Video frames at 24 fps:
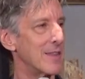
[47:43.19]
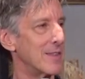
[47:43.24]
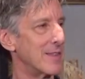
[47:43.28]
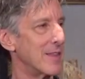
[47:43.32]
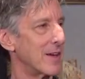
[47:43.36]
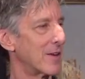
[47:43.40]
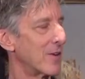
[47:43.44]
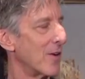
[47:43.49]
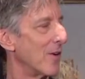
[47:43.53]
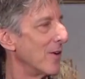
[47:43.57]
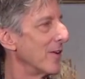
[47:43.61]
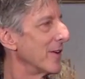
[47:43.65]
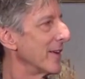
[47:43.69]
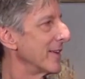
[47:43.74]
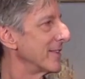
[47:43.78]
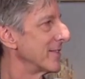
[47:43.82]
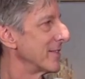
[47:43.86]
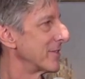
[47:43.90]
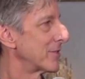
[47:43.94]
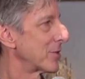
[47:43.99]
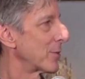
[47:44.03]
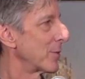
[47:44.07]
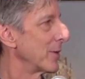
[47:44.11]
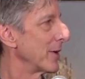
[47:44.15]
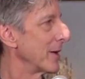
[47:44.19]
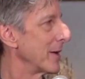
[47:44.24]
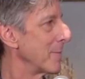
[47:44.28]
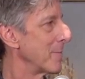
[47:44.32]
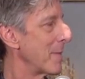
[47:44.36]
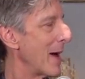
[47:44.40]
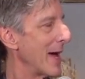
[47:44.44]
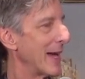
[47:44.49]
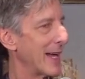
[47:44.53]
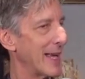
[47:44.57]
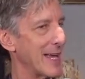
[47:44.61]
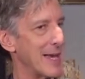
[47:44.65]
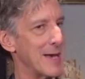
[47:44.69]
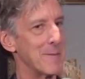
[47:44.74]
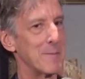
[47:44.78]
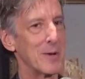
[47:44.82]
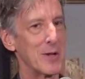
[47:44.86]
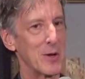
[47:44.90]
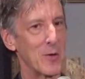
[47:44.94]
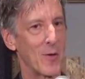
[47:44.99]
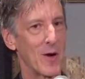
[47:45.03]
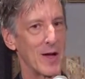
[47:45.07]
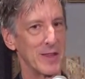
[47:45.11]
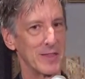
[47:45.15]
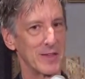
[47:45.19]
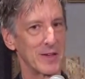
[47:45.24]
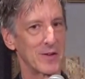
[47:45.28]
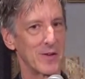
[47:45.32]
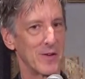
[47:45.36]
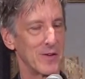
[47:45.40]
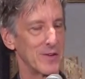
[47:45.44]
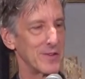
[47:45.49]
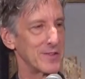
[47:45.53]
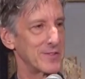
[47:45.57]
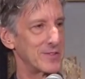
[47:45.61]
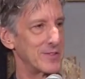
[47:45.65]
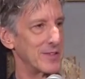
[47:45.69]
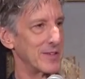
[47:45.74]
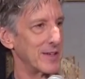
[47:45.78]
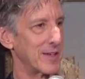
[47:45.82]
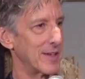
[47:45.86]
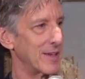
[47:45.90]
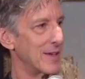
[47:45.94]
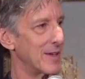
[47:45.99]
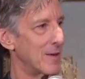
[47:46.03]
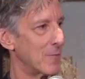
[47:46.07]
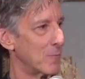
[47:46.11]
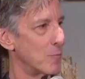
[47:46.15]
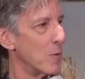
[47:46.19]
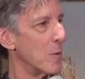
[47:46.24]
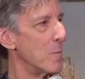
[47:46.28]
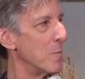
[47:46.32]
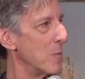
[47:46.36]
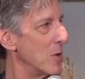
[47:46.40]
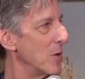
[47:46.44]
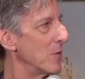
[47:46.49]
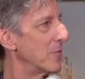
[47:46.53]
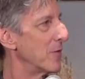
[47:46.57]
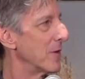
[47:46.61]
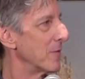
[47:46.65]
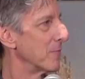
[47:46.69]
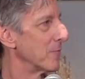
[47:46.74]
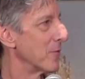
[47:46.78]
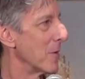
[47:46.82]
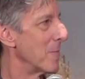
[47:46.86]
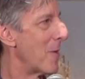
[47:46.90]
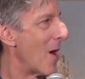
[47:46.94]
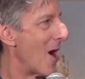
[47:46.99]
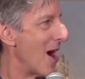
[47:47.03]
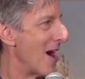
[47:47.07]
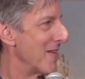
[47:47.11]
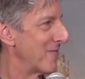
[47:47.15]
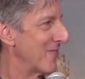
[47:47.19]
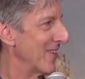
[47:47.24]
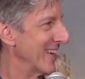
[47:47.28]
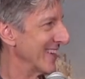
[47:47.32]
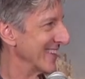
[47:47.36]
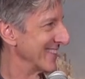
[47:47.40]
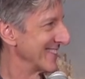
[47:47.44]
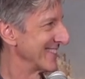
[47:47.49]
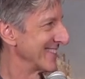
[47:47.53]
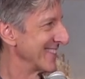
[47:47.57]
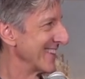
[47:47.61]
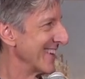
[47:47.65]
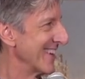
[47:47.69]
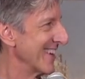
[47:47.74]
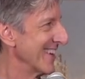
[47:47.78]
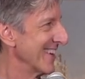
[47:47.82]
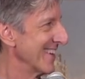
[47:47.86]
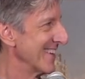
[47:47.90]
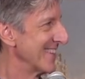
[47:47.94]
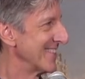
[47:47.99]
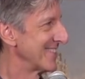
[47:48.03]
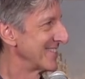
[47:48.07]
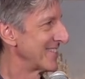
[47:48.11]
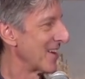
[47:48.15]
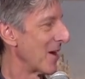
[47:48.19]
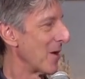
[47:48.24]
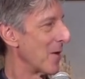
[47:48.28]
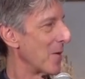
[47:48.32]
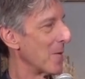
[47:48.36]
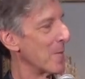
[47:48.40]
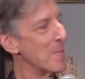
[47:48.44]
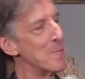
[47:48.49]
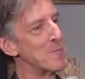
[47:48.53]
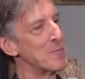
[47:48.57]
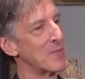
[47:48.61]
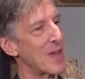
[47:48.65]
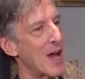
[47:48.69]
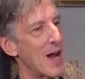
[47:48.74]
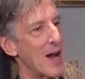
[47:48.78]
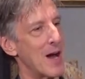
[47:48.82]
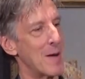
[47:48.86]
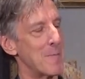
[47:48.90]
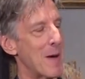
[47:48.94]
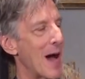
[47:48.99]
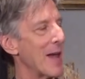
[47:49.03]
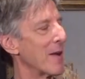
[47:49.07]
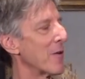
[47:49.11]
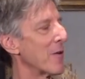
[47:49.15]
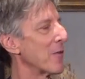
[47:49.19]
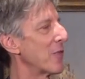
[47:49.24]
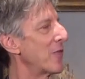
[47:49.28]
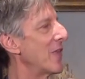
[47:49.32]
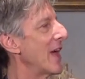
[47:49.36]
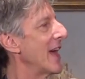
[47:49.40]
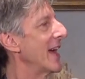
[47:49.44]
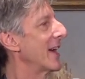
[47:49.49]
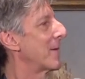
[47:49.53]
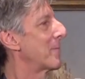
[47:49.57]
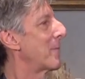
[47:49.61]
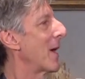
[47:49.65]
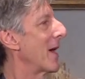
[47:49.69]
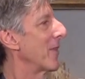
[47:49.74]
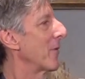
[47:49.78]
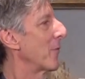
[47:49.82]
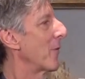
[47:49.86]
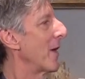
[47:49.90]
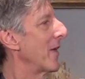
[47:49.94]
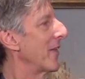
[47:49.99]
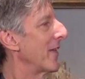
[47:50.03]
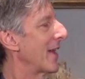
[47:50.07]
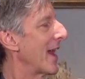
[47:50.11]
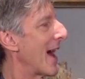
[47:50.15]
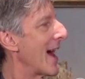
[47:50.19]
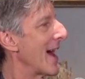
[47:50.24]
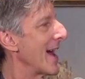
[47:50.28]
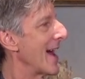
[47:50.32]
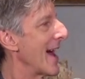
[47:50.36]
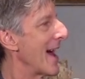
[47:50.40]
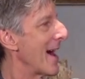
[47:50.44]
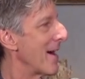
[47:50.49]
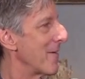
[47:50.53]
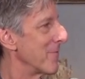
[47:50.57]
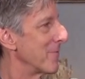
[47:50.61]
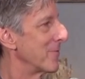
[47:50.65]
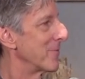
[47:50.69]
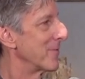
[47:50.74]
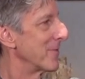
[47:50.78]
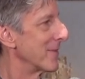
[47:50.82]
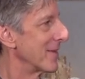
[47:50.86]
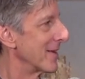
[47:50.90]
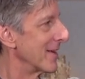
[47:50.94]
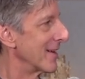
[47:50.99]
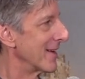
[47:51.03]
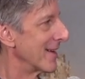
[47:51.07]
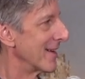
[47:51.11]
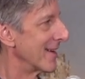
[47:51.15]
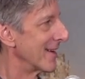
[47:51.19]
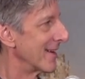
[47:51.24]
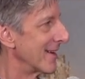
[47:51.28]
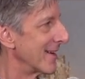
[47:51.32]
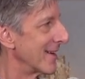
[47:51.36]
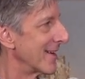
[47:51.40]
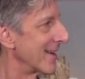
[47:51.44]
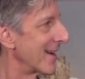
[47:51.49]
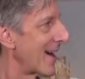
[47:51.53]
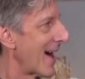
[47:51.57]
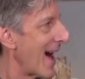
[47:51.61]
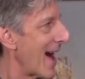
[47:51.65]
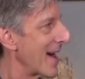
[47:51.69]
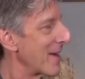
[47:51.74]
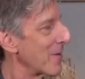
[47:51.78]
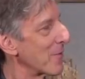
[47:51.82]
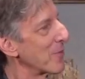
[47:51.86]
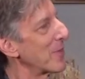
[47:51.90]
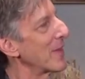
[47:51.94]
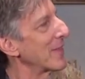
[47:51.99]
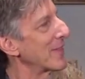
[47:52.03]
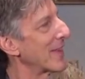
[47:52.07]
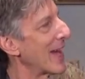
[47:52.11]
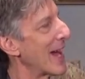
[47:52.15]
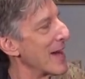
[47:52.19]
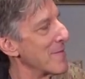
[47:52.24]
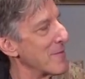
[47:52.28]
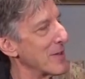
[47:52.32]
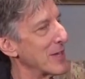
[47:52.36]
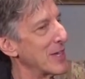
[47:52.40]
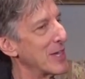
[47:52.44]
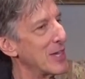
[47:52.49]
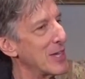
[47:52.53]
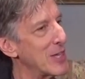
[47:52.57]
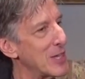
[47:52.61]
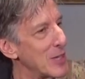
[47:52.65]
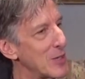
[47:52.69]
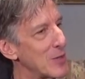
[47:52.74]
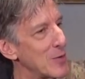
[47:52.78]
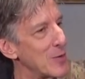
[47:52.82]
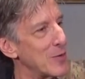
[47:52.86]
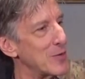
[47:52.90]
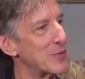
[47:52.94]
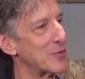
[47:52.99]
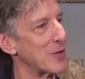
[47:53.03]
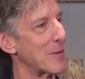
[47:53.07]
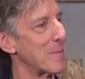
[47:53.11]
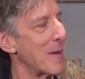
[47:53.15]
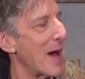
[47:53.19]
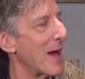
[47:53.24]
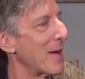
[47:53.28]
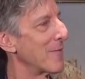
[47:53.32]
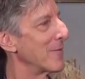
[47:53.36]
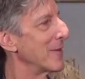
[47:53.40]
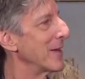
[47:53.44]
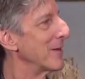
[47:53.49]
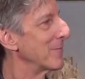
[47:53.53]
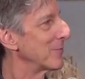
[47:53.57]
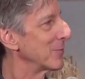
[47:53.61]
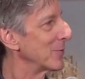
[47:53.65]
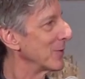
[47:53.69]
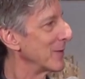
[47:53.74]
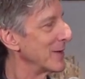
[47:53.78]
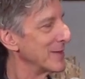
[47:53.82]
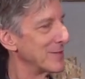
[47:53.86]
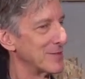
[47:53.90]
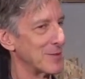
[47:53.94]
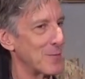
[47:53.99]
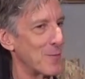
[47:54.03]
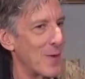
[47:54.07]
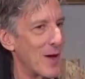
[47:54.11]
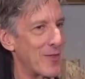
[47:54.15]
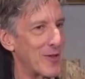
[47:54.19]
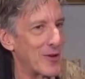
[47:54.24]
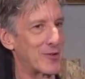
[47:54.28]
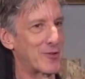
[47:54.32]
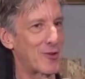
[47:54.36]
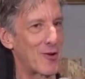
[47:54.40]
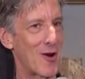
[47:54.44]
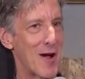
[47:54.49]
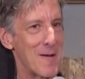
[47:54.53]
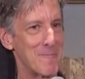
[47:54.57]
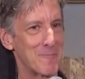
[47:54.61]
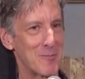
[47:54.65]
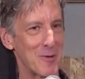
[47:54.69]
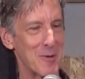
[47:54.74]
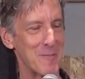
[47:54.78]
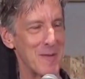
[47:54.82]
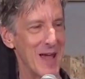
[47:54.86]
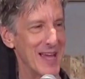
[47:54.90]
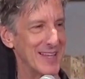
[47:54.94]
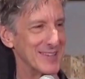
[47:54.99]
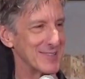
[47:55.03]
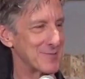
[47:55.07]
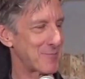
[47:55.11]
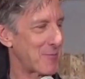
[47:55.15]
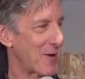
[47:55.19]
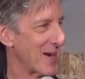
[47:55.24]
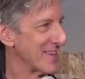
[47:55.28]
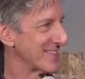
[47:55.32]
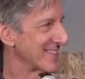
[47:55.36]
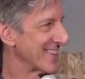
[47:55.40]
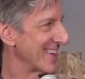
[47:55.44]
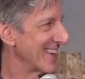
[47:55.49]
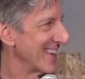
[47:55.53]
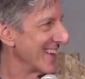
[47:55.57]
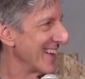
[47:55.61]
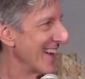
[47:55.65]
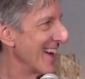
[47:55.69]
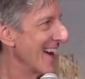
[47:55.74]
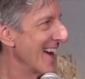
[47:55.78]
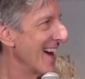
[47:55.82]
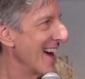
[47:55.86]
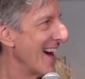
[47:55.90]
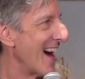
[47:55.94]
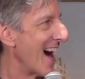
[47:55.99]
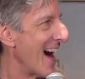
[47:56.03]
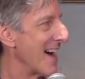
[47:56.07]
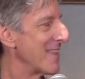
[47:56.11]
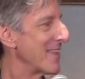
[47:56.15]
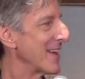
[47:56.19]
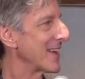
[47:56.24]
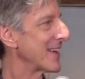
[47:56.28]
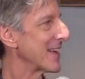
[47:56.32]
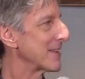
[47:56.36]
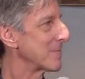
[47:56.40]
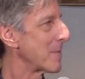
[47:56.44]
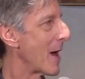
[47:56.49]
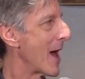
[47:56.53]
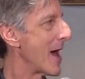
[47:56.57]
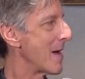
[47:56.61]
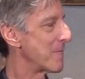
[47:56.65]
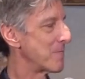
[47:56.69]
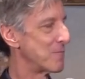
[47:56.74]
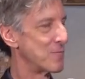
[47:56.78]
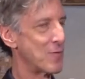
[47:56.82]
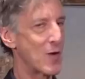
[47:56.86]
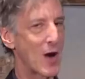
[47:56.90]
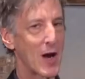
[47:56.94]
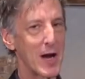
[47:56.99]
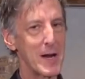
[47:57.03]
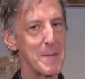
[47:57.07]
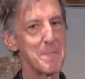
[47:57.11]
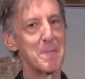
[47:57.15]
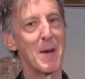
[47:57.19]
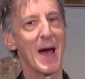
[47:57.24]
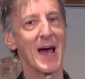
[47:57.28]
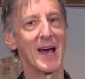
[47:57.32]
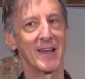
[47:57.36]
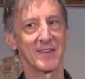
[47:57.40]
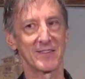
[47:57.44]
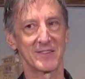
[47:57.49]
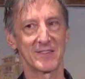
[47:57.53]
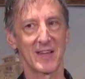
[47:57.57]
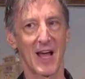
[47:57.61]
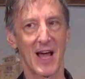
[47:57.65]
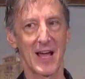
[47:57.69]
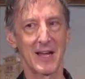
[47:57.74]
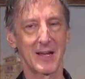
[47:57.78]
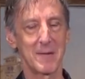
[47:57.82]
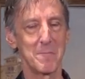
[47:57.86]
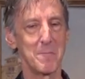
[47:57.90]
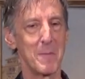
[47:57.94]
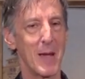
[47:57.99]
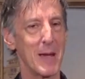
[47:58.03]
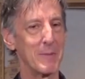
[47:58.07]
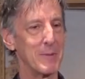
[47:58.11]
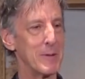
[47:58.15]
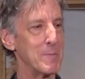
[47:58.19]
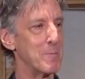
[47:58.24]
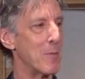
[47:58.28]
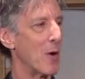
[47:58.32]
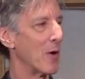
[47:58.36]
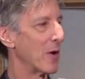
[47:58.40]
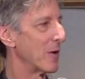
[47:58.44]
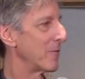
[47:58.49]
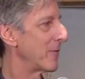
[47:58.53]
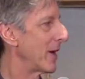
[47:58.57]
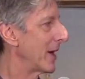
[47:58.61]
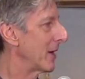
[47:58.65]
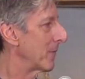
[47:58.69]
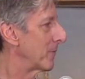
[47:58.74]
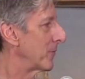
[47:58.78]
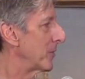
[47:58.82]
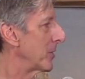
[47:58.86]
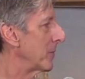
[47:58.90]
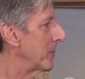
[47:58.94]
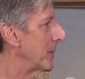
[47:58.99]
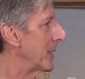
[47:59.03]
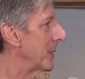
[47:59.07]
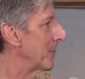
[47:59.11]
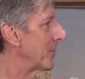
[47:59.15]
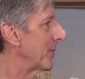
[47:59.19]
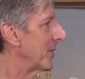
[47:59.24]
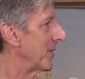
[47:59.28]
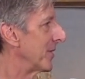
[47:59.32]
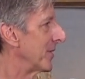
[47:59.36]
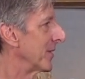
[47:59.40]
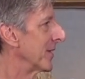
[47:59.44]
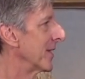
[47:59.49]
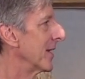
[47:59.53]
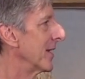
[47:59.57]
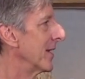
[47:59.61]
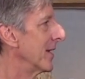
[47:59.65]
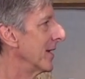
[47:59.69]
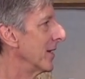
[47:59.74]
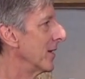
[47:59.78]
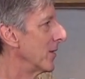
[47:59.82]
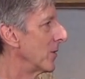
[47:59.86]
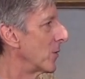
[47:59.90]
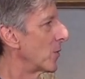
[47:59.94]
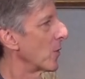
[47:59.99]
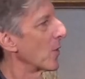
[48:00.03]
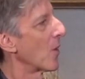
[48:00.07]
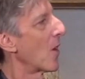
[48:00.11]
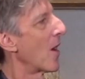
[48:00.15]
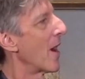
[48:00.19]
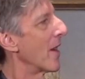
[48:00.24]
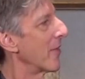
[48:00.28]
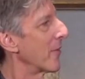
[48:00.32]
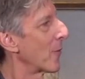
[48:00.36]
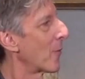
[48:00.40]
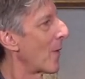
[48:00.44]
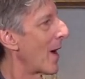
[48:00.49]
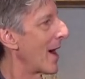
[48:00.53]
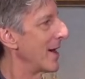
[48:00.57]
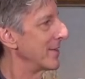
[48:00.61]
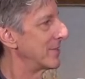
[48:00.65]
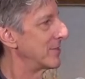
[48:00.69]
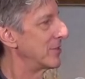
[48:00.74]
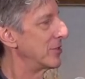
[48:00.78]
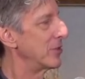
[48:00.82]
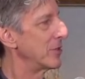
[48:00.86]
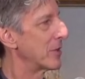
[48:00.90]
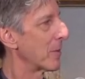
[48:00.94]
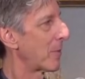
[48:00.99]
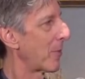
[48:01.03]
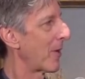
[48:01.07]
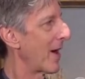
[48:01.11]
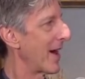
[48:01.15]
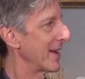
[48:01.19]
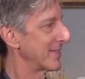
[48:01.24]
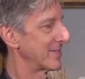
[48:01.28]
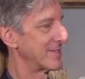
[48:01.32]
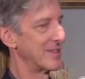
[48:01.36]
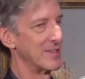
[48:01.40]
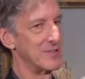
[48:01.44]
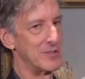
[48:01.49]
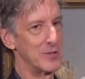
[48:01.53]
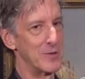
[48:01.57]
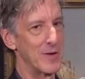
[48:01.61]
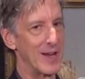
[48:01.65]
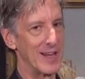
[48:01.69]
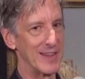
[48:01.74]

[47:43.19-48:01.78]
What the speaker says: the goal isn't to really make him annoyed. The goal is to remove him from office. So I don't think, by the way, that I have a huge amount of influence on whether Trump remains president. I think at very best, I can maybe motivate a few people who are otherwise too depressed to do